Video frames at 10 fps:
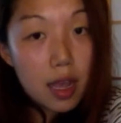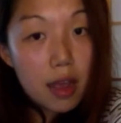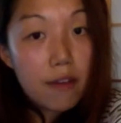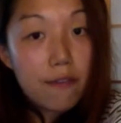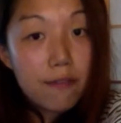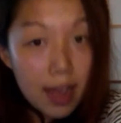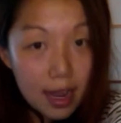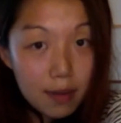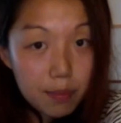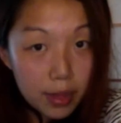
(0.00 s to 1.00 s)
fed
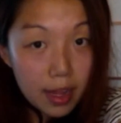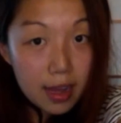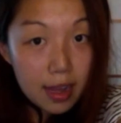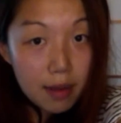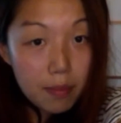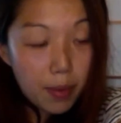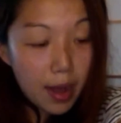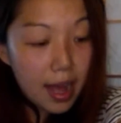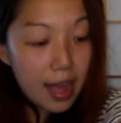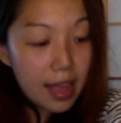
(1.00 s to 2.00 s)
blood
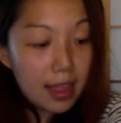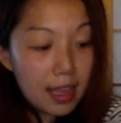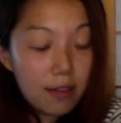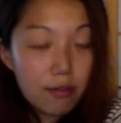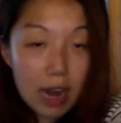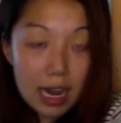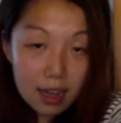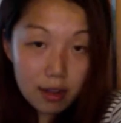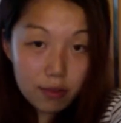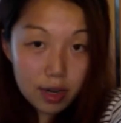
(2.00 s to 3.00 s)
by the radial
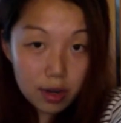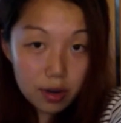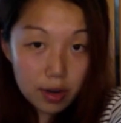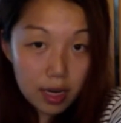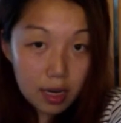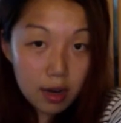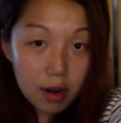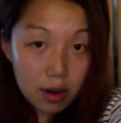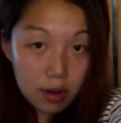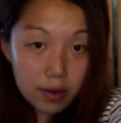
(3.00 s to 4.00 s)
recurrent
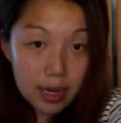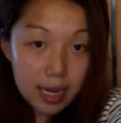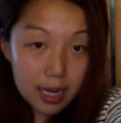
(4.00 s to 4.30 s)
artery.